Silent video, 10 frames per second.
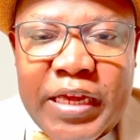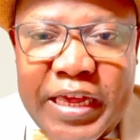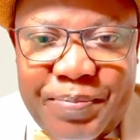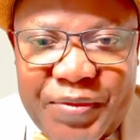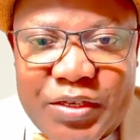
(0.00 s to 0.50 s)

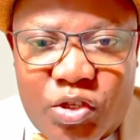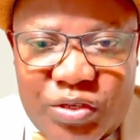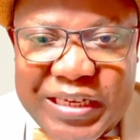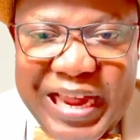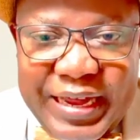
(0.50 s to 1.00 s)
kept
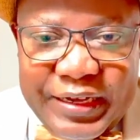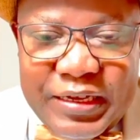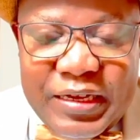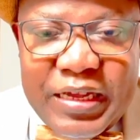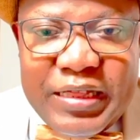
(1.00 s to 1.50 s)

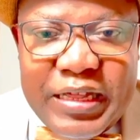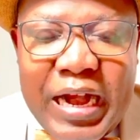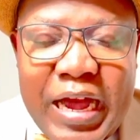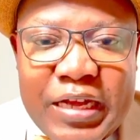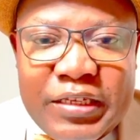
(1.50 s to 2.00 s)
society in the
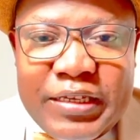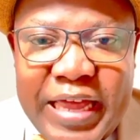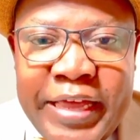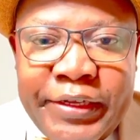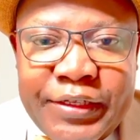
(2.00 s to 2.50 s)
last
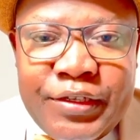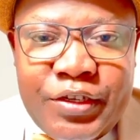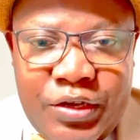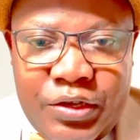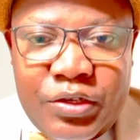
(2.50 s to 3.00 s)
80
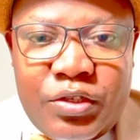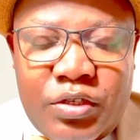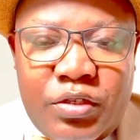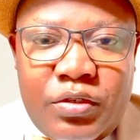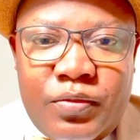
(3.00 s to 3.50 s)
years.